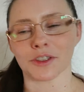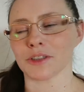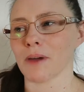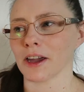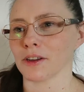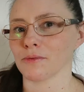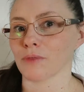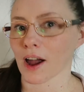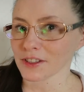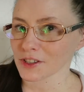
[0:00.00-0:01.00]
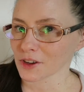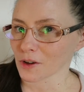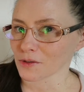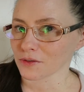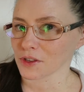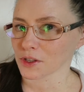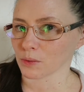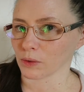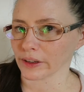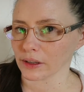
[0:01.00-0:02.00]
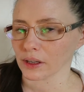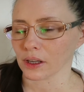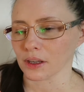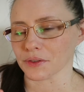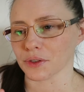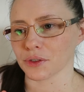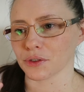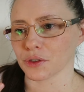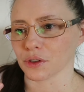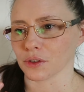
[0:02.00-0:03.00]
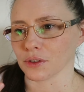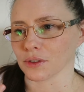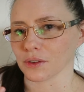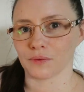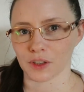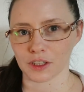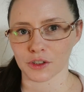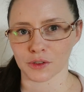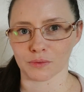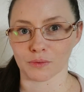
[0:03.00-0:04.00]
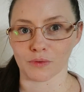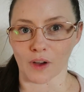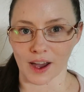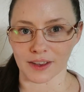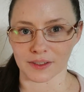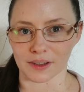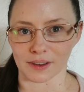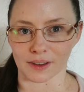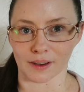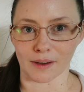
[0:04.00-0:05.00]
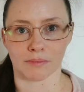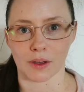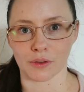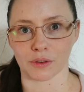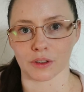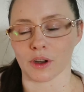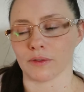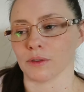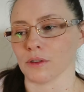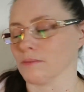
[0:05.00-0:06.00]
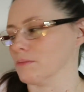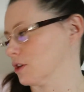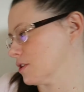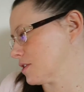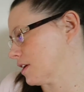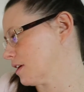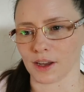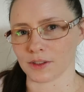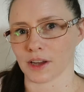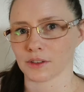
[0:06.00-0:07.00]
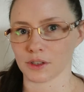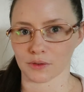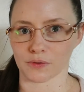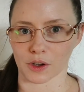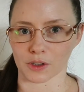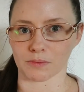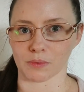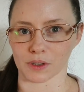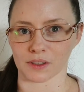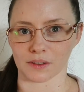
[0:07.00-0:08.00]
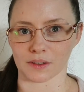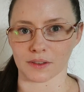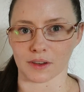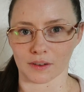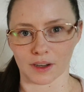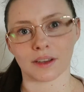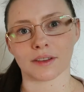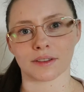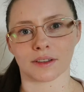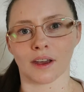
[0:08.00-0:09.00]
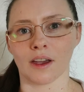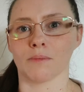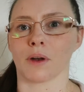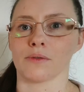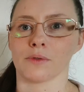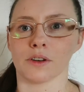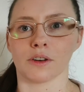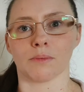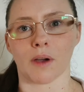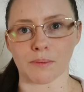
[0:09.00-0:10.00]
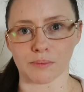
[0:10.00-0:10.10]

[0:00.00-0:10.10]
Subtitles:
So my writing goal for this week is to finish revising my thriller novel Immunity. It's actually the first book in the series, but I've written a